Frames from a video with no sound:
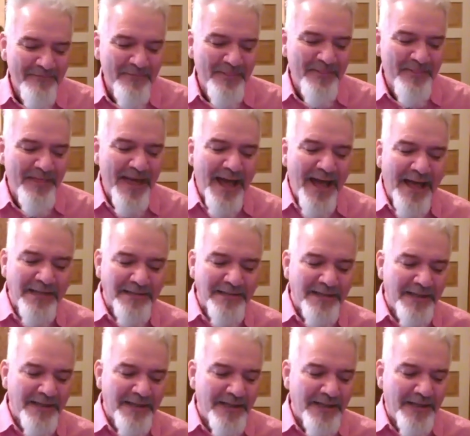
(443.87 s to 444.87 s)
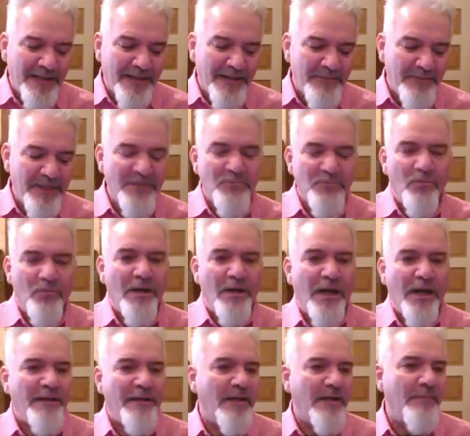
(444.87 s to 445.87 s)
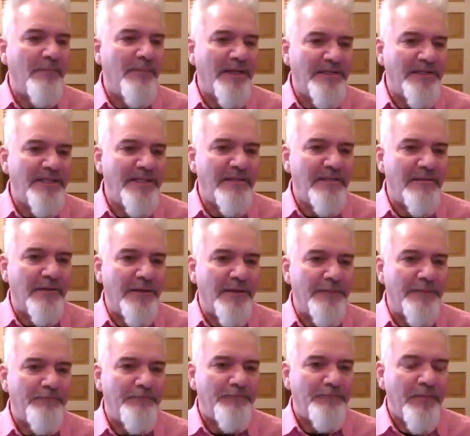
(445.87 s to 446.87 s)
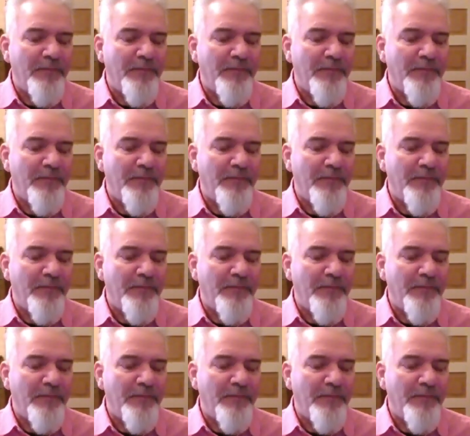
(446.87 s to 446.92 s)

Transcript: that is what I cut my teeth on.